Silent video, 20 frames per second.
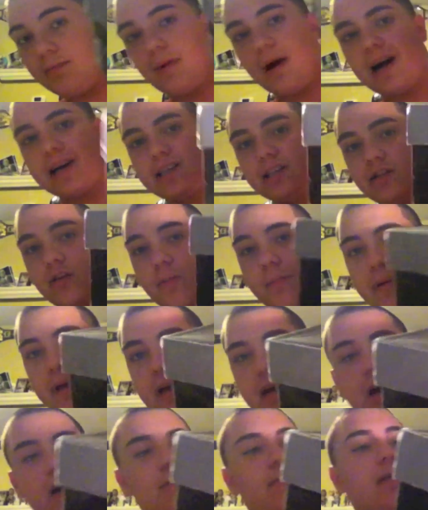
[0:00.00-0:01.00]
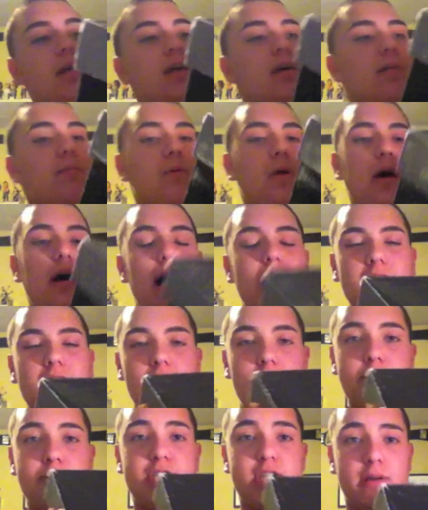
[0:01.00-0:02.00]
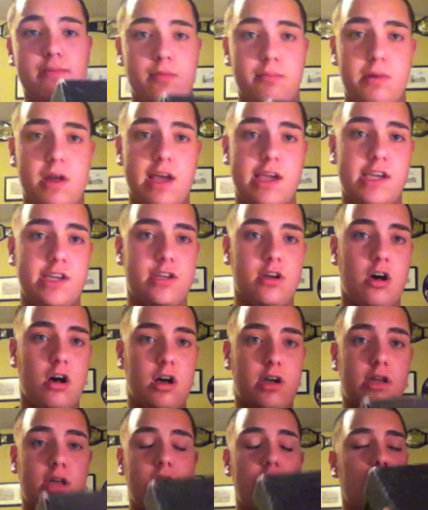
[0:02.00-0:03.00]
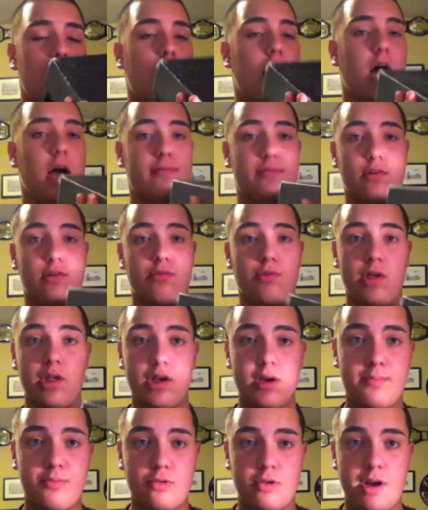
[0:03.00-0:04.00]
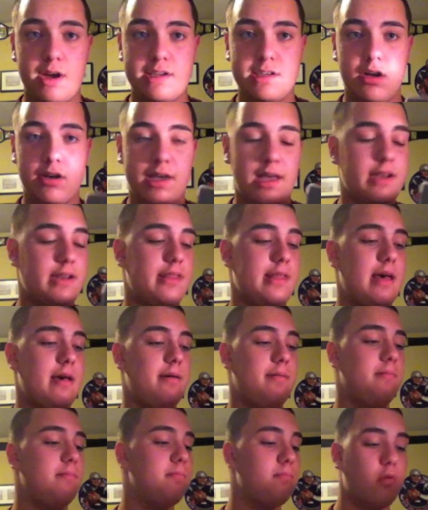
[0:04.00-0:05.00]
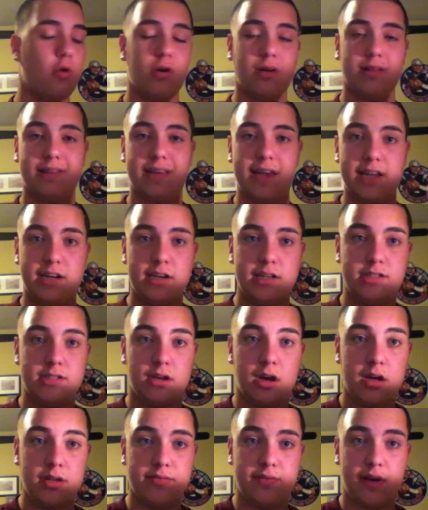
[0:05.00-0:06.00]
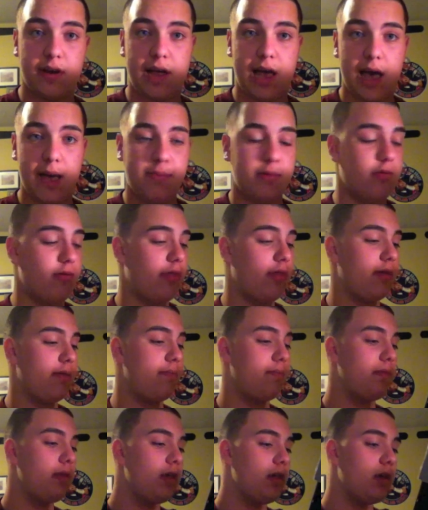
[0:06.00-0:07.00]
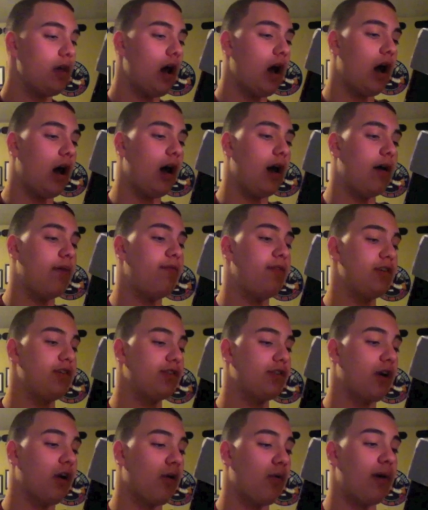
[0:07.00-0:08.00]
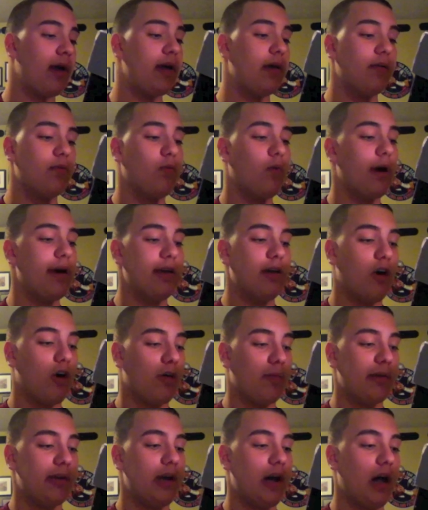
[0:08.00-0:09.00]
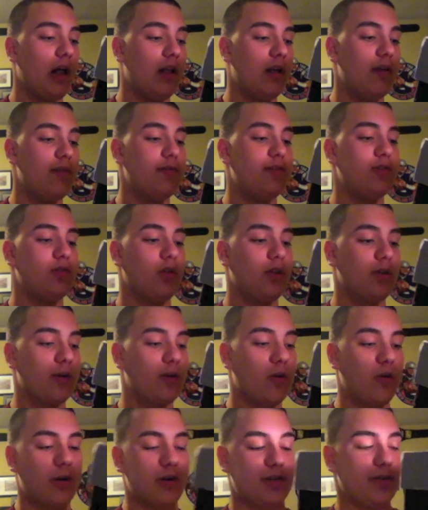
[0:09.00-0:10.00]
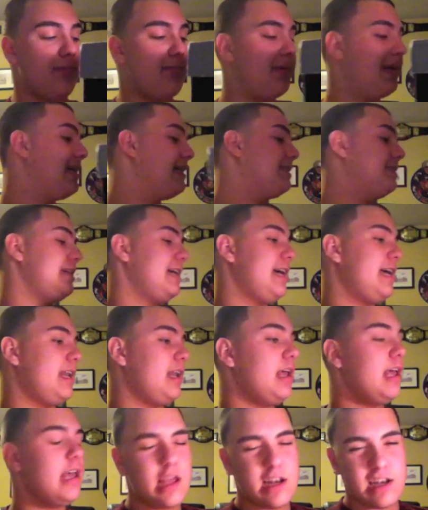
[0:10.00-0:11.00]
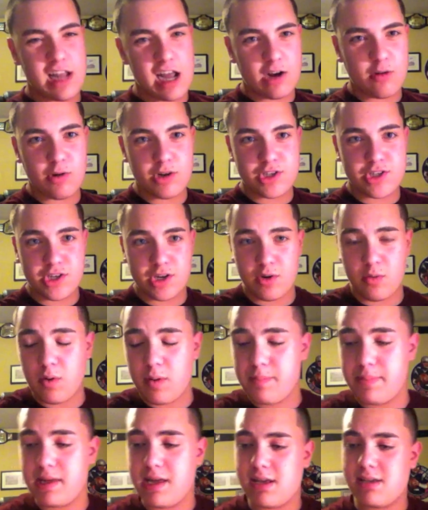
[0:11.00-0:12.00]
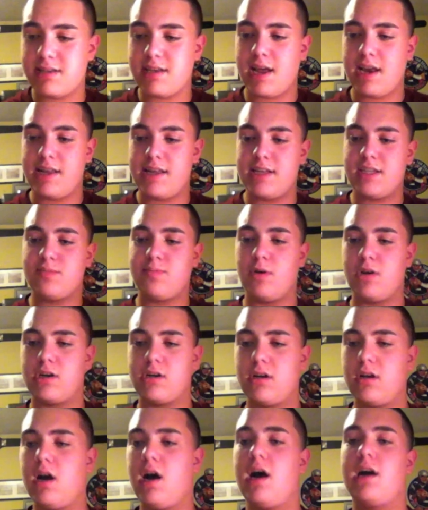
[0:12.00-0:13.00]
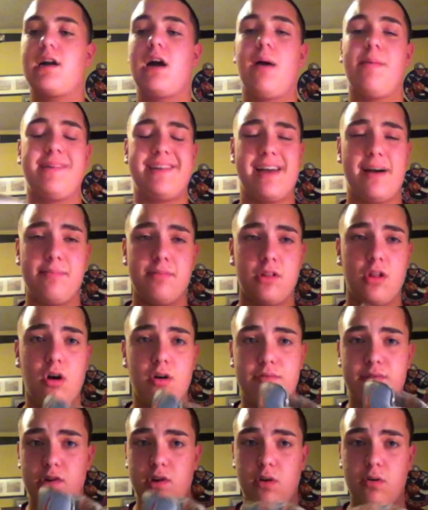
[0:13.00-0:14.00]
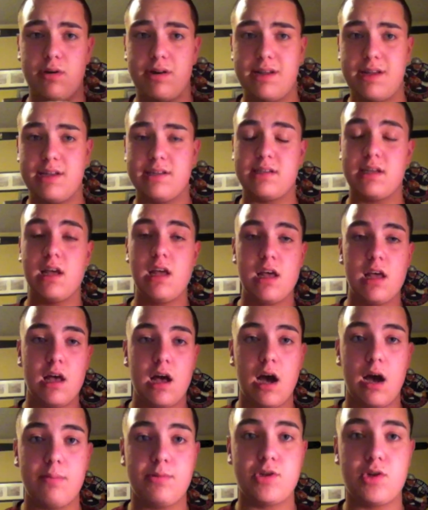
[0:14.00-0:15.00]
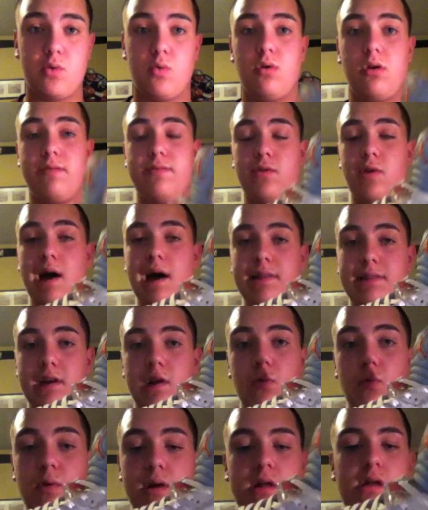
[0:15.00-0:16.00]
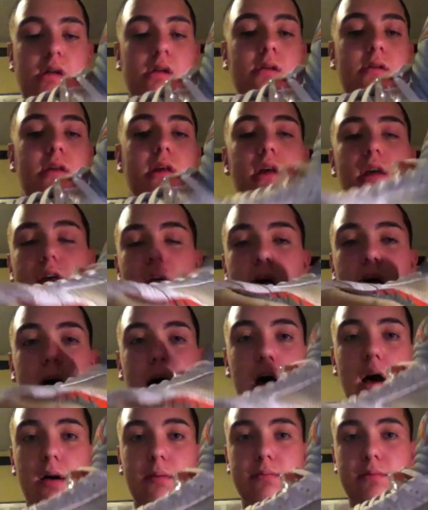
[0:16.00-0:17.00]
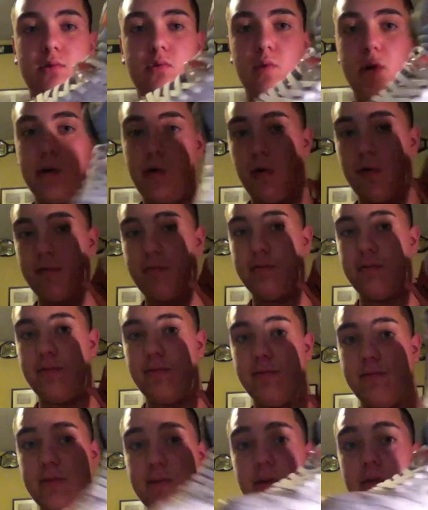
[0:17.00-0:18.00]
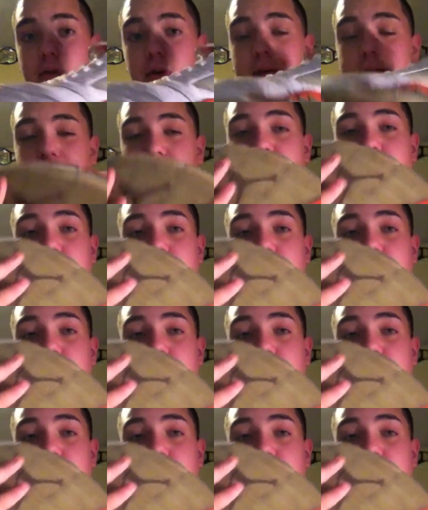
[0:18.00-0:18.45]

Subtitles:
Box is a little beat up, but I got them shipped from Nike Talk for a really good price. I'll get into that more later, so I was very happy with it. Official colorway: white, army olive, solar orange, and BSN. Not quite sure what BSN is, but comment down below if you know what it is. I'm sure one of you out there will. Quick overview of the